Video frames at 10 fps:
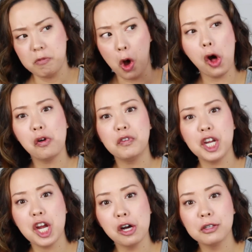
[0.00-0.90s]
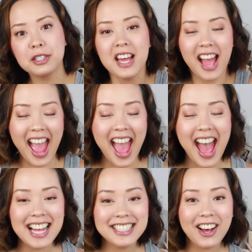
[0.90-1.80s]
haul videos
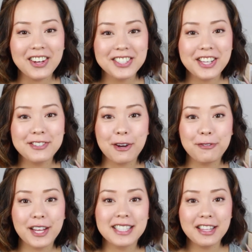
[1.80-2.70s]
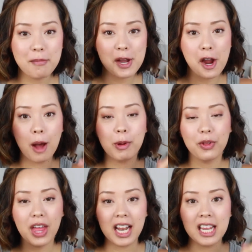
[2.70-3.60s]
and also don't forget to leave me a comment
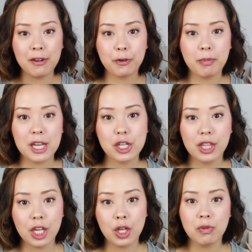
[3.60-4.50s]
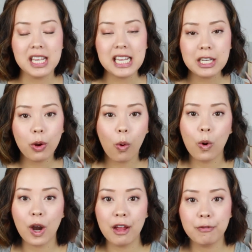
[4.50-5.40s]
with any information that you need
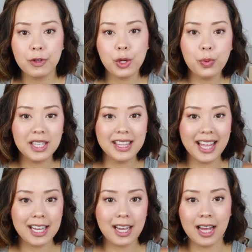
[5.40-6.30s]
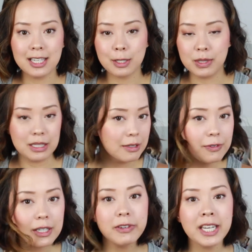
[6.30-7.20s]
or if you would like a
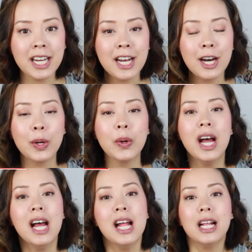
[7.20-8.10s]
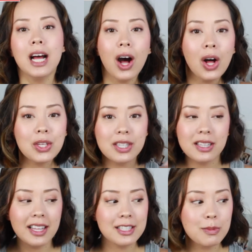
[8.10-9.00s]
specific video.
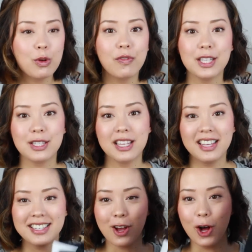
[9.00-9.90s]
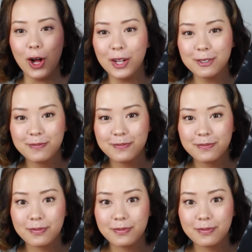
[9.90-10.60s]
Also, let's move into this haul.